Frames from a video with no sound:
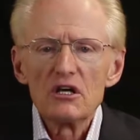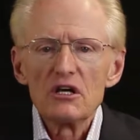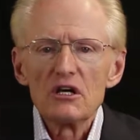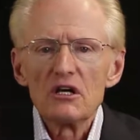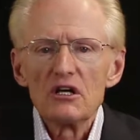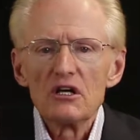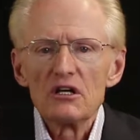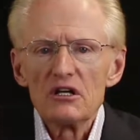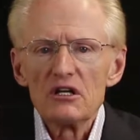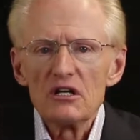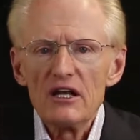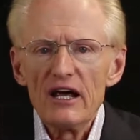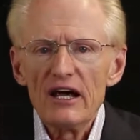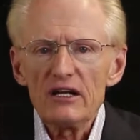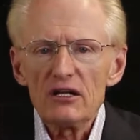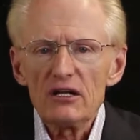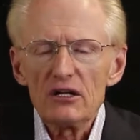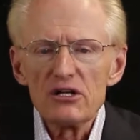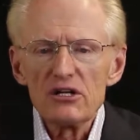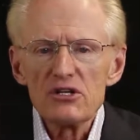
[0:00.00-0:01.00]
in a
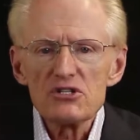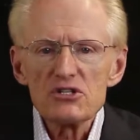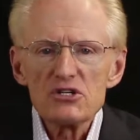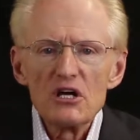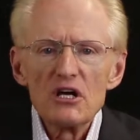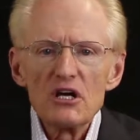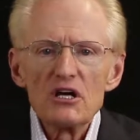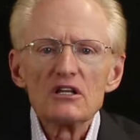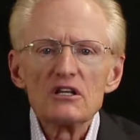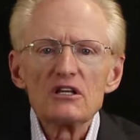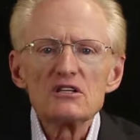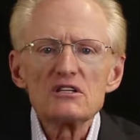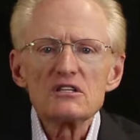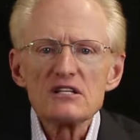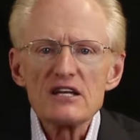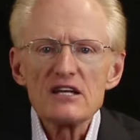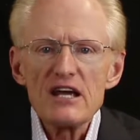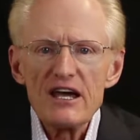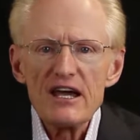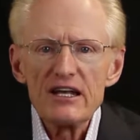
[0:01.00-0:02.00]
net lease the
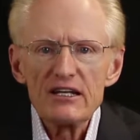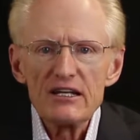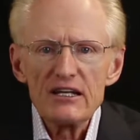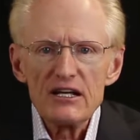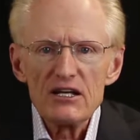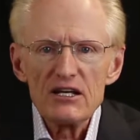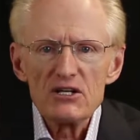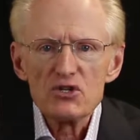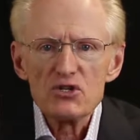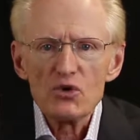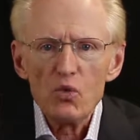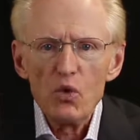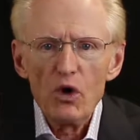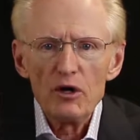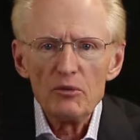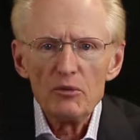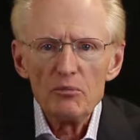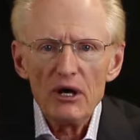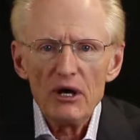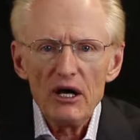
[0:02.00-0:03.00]
tenant is the
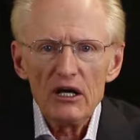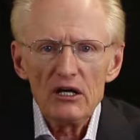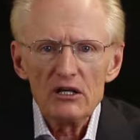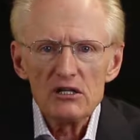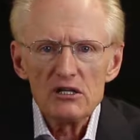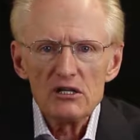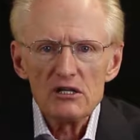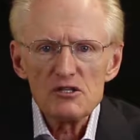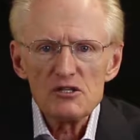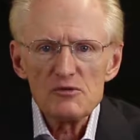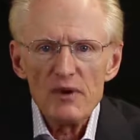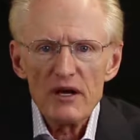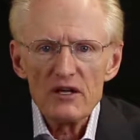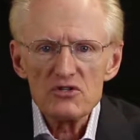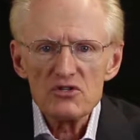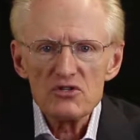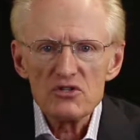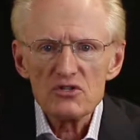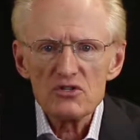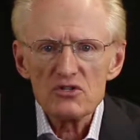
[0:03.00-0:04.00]
one paying the
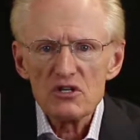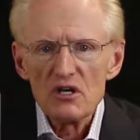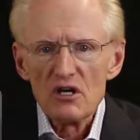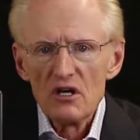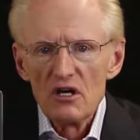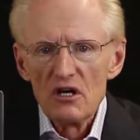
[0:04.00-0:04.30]
expenses.